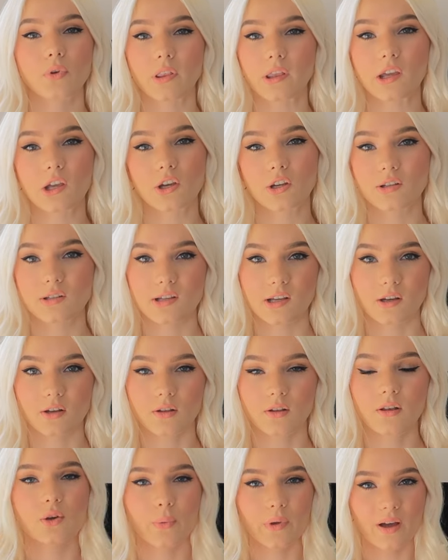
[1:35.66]
really good
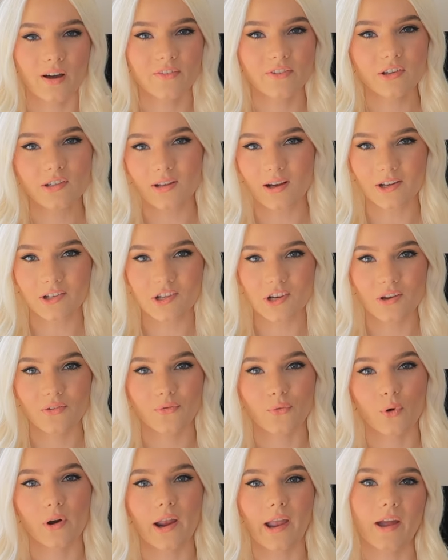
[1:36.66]
deal. So we got Versace
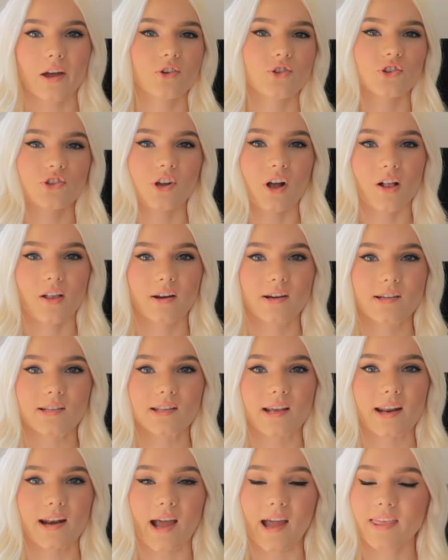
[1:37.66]
for
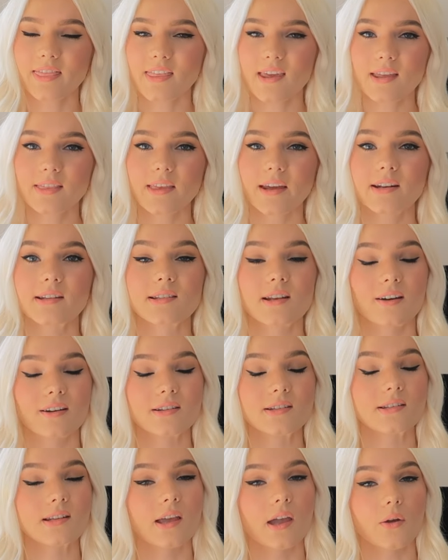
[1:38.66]
$800, and I think that is
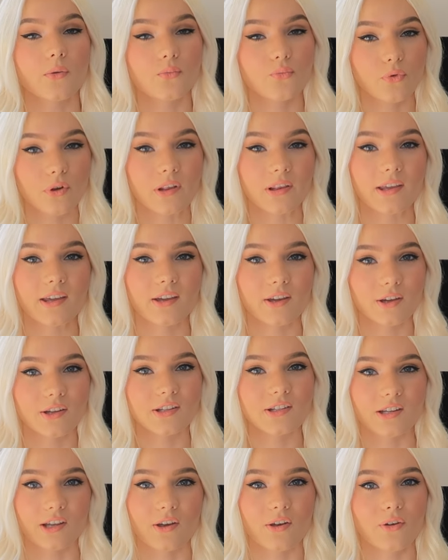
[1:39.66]
honestly a really
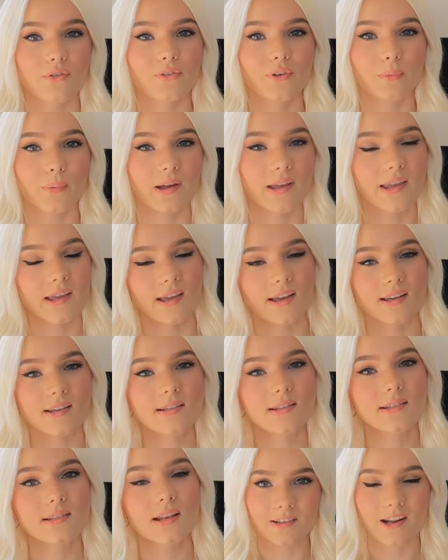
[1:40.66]
good deal for what he
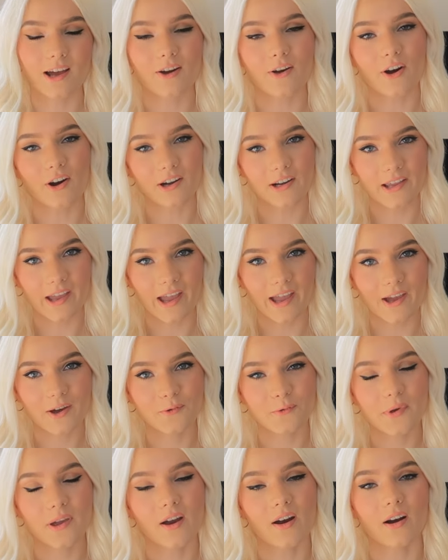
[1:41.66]
is. Now
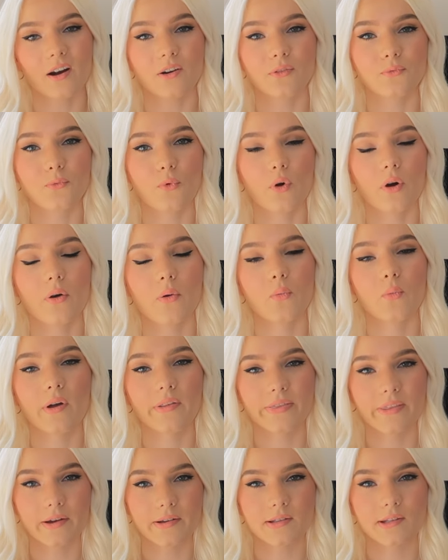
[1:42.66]
Cartier, we got her for
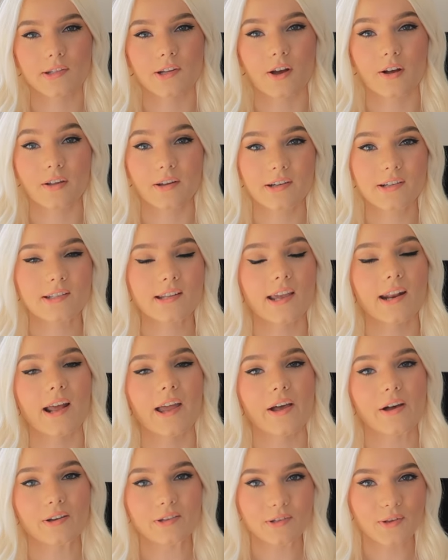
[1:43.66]
$1,000, and
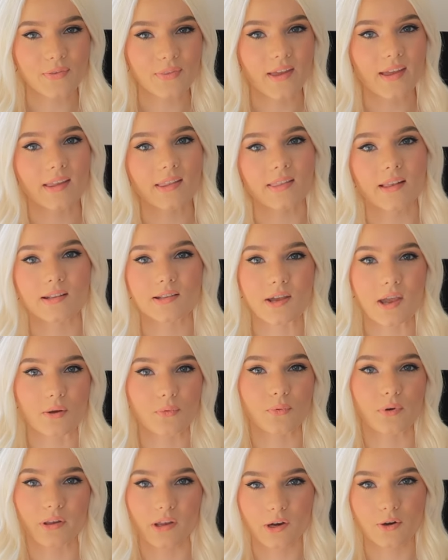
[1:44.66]
I also think that's a
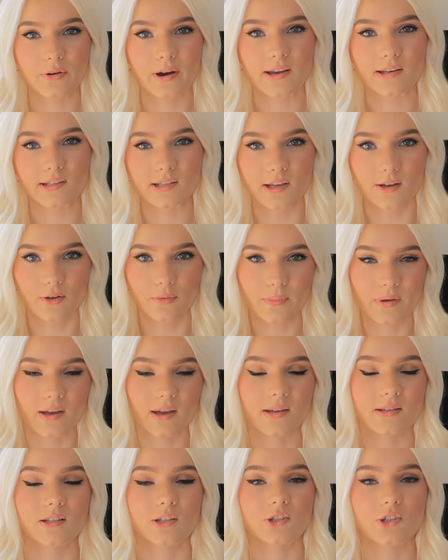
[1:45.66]
really great deal
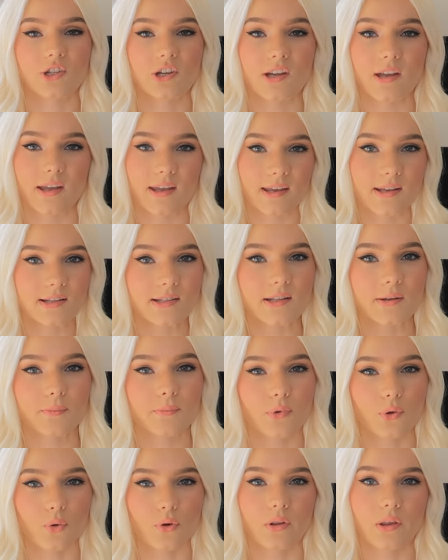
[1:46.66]
because she is
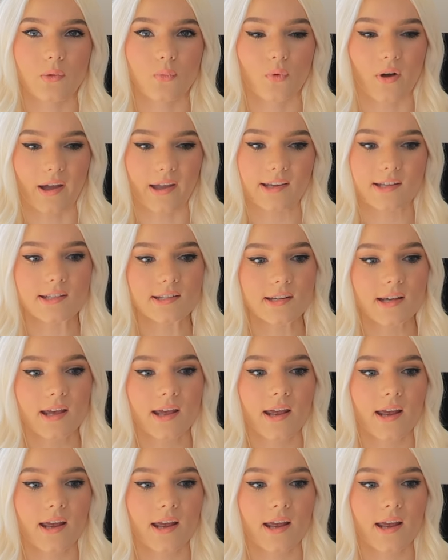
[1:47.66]
purely white.